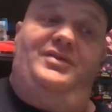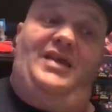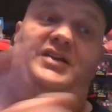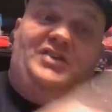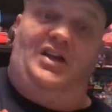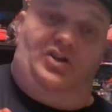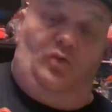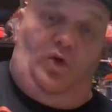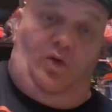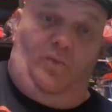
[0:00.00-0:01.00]
that's
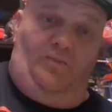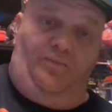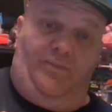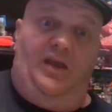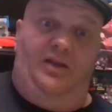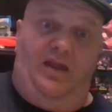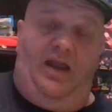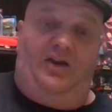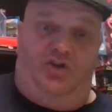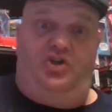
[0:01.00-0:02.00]
Agent Wu, and
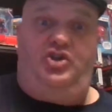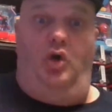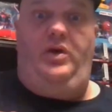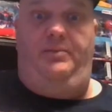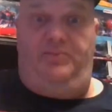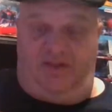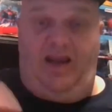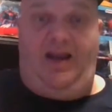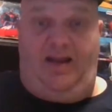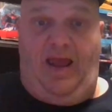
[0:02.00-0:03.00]
they actually show him
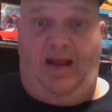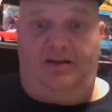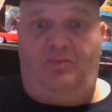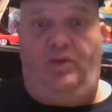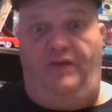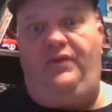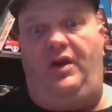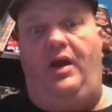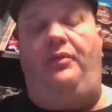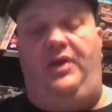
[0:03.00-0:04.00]
saying that when they
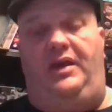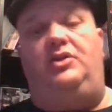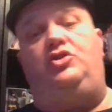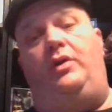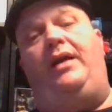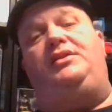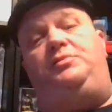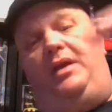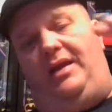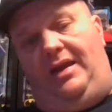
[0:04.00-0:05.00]
figure out they can
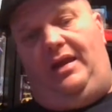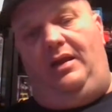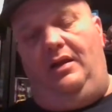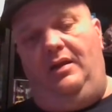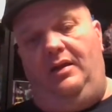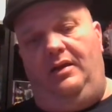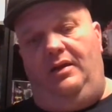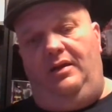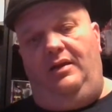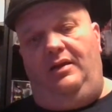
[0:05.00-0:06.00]
transmit in,
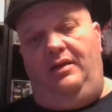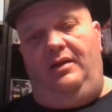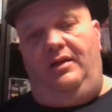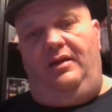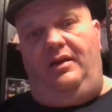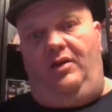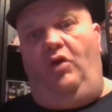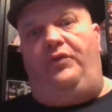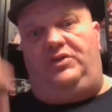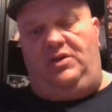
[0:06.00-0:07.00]
and
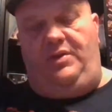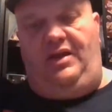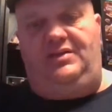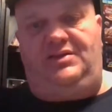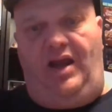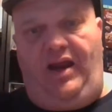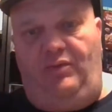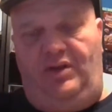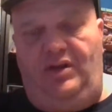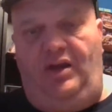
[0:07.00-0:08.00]
hopefully somebody
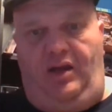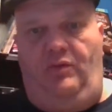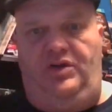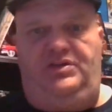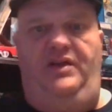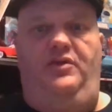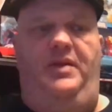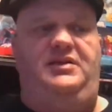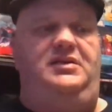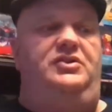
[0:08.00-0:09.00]
inside re- eh, can receive the
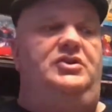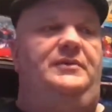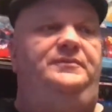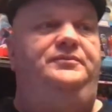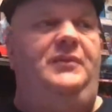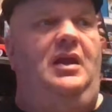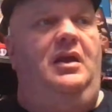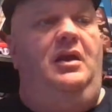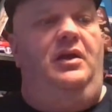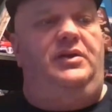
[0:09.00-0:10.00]
message.
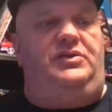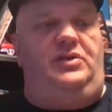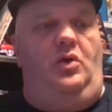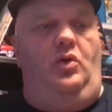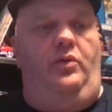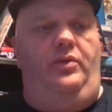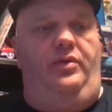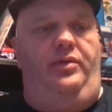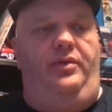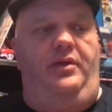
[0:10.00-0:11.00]
So,
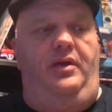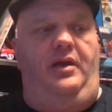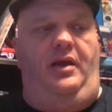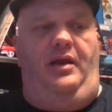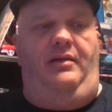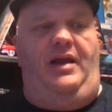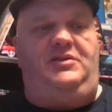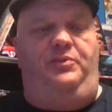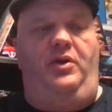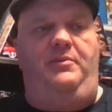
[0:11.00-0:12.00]
and
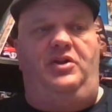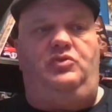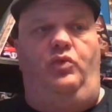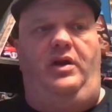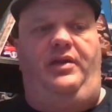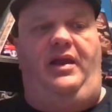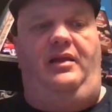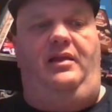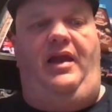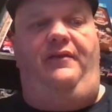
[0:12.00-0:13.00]
that's pretty much where
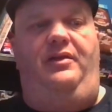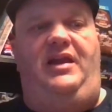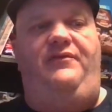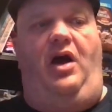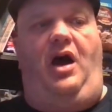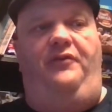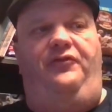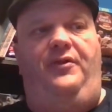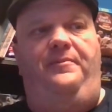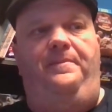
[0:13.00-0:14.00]
they let leave
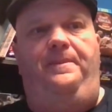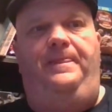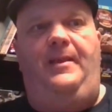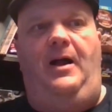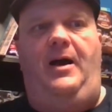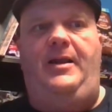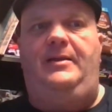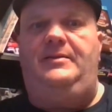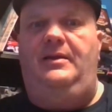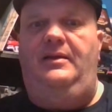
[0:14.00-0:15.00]
off on
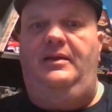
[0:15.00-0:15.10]
it,